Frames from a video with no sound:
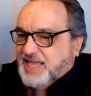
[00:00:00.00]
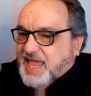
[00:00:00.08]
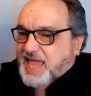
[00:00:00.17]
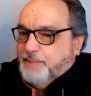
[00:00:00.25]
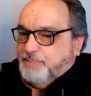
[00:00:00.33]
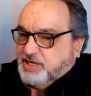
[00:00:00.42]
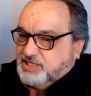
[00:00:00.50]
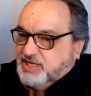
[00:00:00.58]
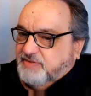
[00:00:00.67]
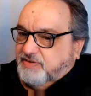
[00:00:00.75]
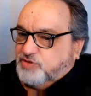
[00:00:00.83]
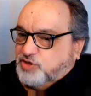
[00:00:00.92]
Because even
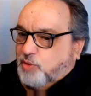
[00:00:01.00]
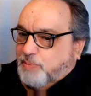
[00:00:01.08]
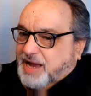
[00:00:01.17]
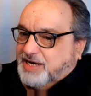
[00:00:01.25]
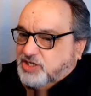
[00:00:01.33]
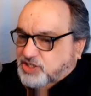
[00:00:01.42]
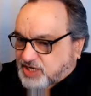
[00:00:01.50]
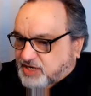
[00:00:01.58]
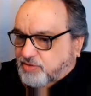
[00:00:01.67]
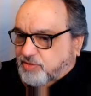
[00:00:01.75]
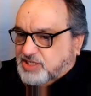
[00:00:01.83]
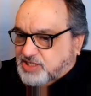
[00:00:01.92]
if Joe Biden
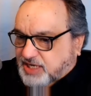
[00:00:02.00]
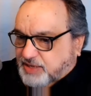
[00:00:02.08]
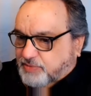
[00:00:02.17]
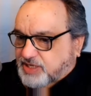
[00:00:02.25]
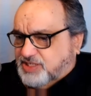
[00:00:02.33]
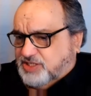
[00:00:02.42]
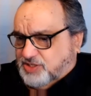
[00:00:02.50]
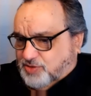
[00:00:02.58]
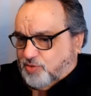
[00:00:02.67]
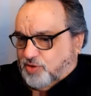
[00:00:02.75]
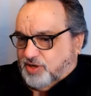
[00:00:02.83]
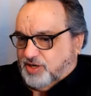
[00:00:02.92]
generously
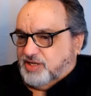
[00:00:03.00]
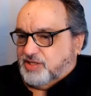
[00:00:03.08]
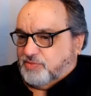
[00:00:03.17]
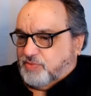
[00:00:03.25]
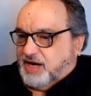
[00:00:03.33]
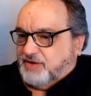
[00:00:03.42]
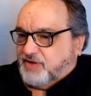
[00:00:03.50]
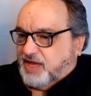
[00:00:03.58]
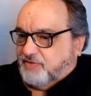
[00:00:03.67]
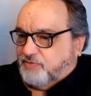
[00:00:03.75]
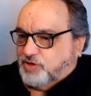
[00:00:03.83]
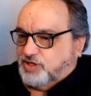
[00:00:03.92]
restored the right of
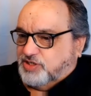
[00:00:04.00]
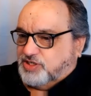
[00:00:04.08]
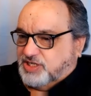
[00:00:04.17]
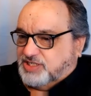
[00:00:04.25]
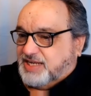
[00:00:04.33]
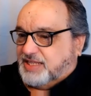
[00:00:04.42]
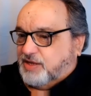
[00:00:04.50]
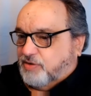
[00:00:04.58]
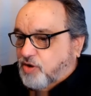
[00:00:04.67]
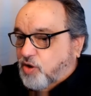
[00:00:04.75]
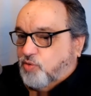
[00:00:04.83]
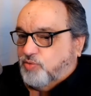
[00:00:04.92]
Californians to set their
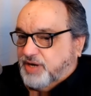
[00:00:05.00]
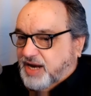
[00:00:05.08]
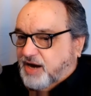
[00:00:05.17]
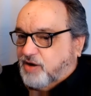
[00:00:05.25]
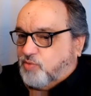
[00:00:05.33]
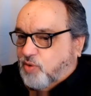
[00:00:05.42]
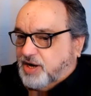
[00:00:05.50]
own air quality